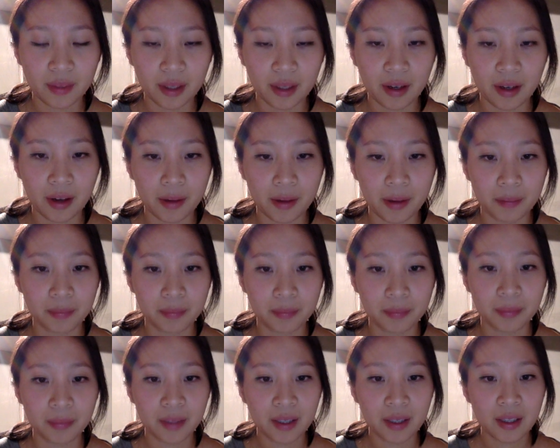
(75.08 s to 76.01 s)
Um,
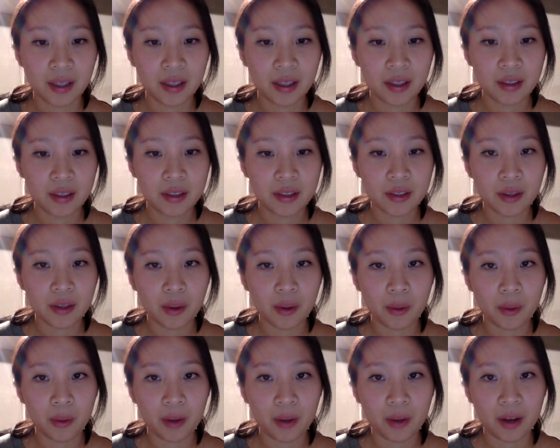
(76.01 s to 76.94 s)

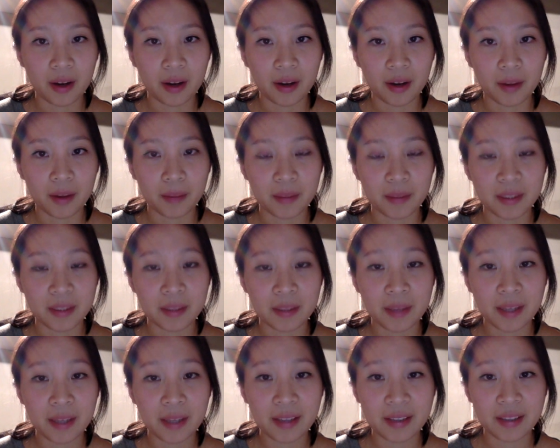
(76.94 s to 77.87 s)

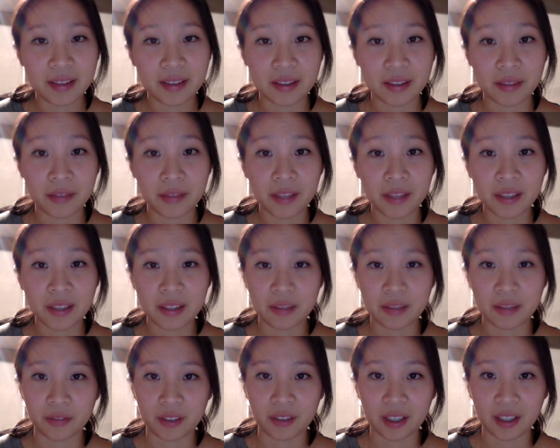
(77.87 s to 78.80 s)
Sibelius' Fifth
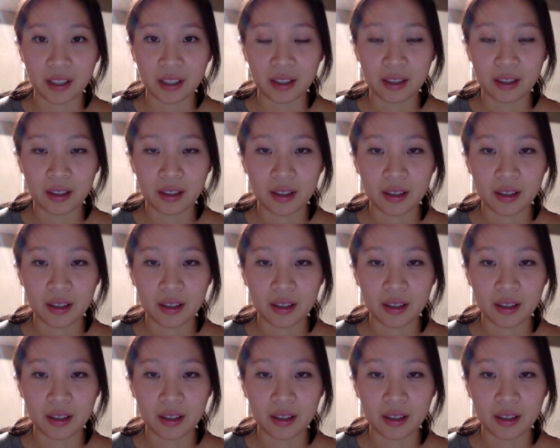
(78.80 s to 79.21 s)
Symphony,